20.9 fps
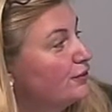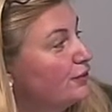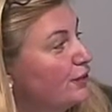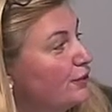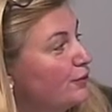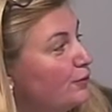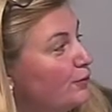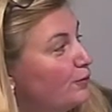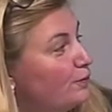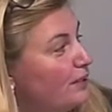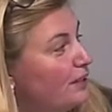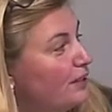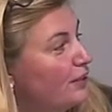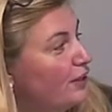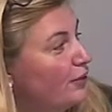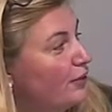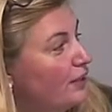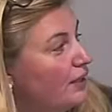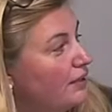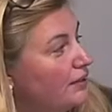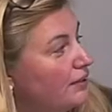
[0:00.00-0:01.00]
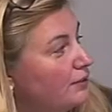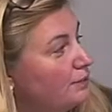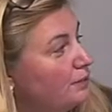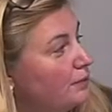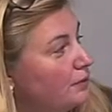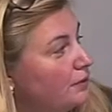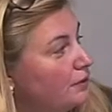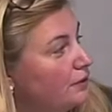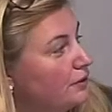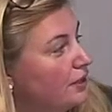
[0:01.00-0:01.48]
will be no end to
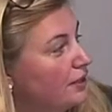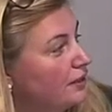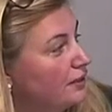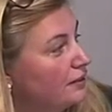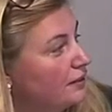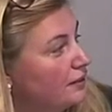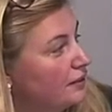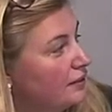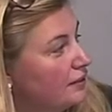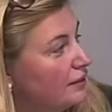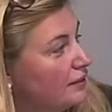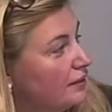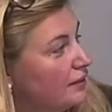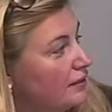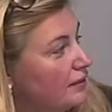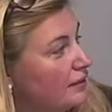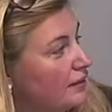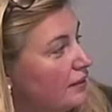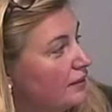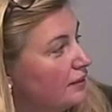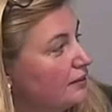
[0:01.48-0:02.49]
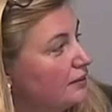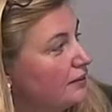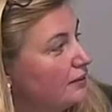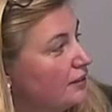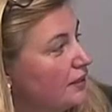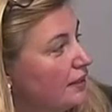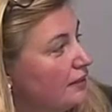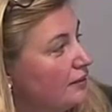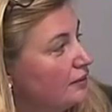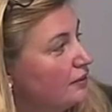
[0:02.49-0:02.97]
projects, I think, in the next
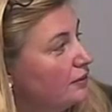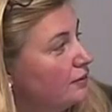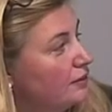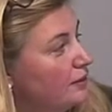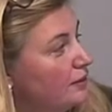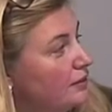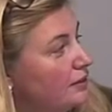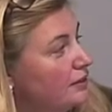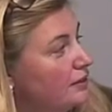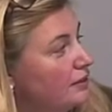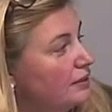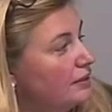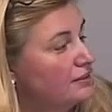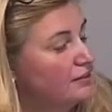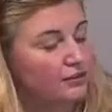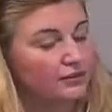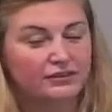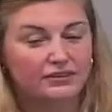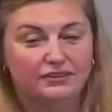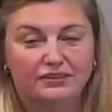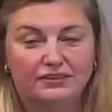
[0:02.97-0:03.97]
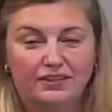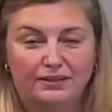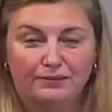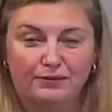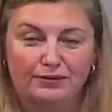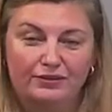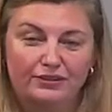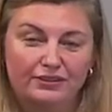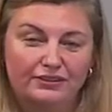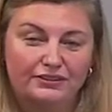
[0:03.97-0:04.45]
10 to 20 years. Just as I'm
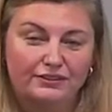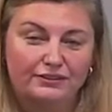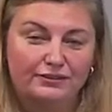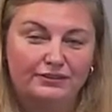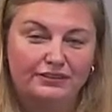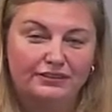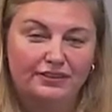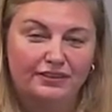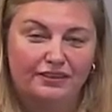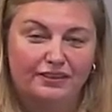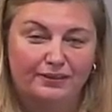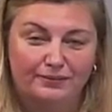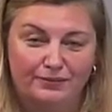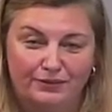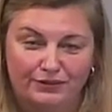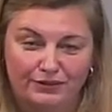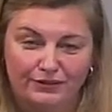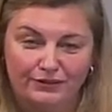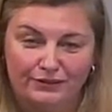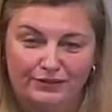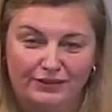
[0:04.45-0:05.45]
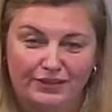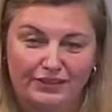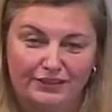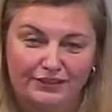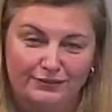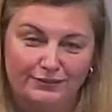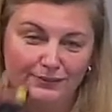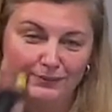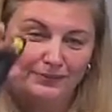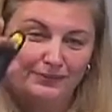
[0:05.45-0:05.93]
going into retirement, you
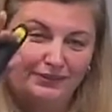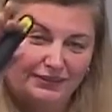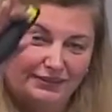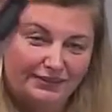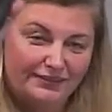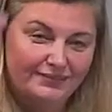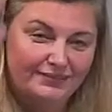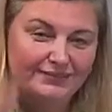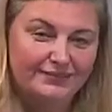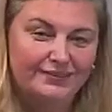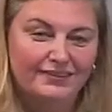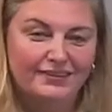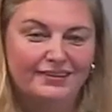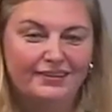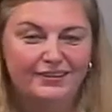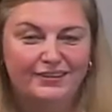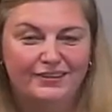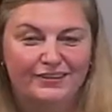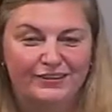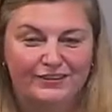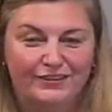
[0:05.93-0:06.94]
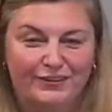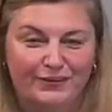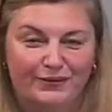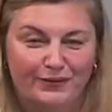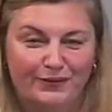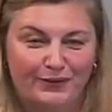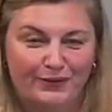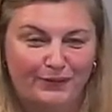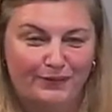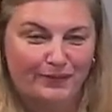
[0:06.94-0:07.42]
guys will be
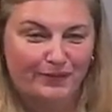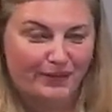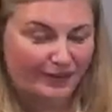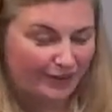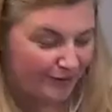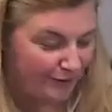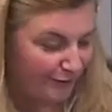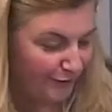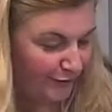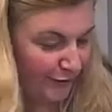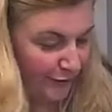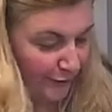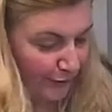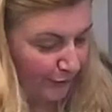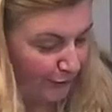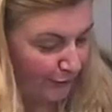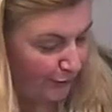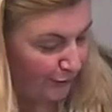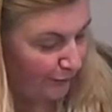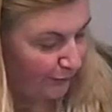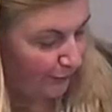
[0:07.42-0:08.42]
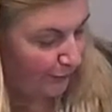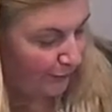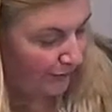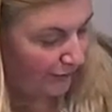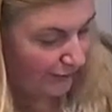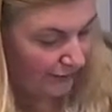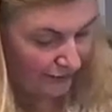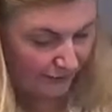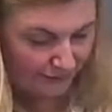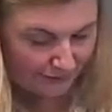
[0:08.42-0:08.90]
going up there doing wonderful
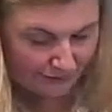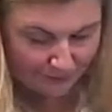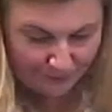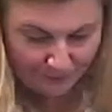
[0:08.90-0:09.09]
things.